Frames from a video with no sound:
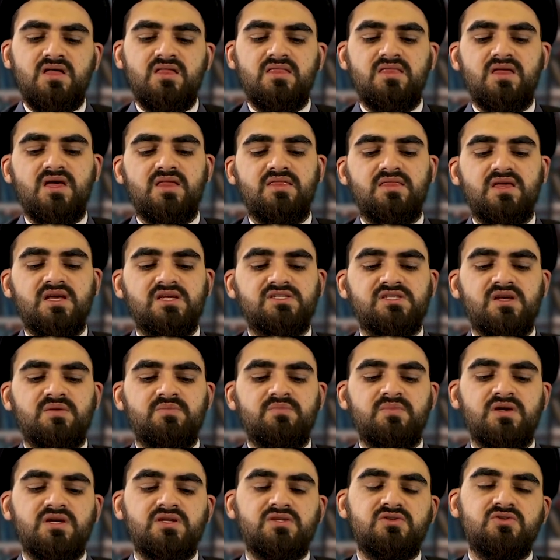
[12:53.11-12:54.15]
that they
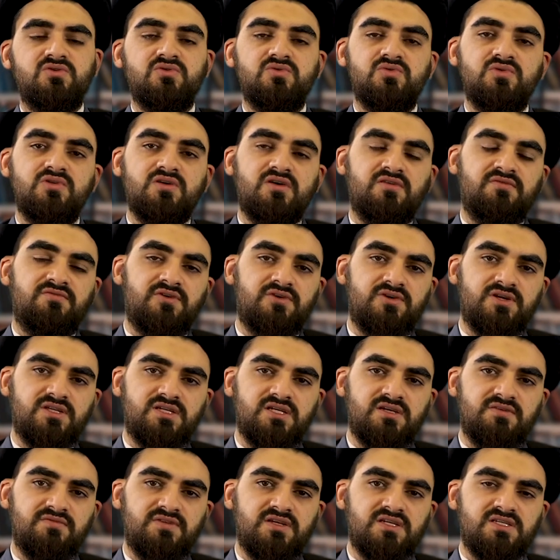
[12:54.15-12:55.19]
submit to the
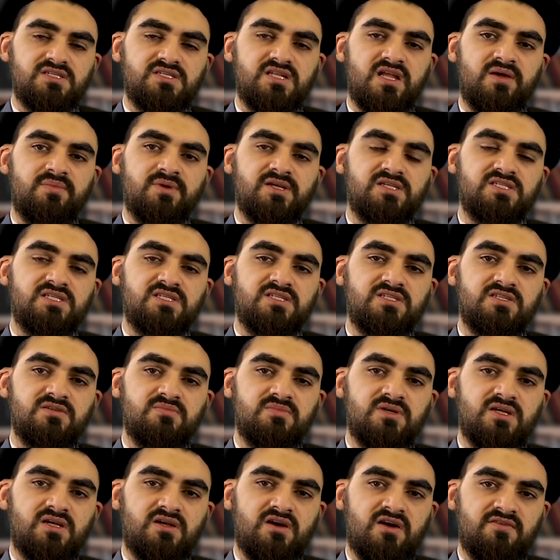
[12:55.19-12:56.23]
authority of the Islamic system
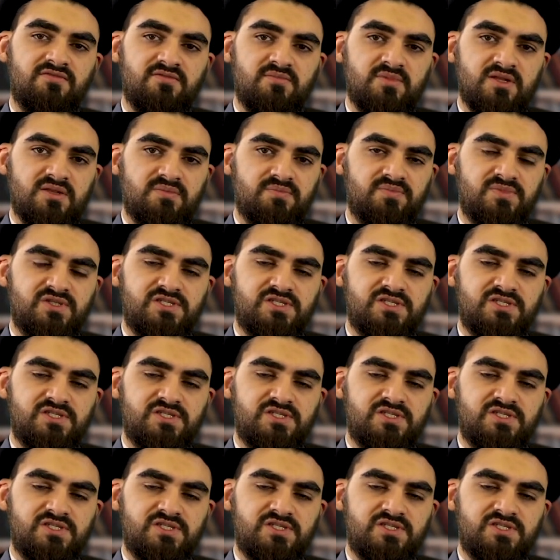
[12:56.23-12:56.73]
and government.